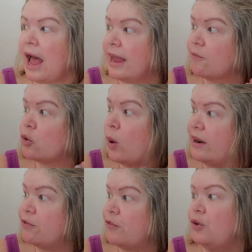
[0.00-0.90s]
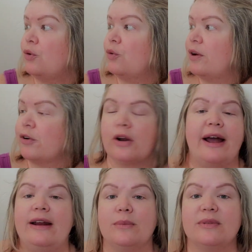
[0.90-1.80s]
I have quite a few of her
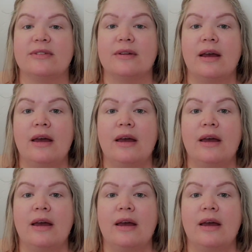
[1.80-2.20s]
items.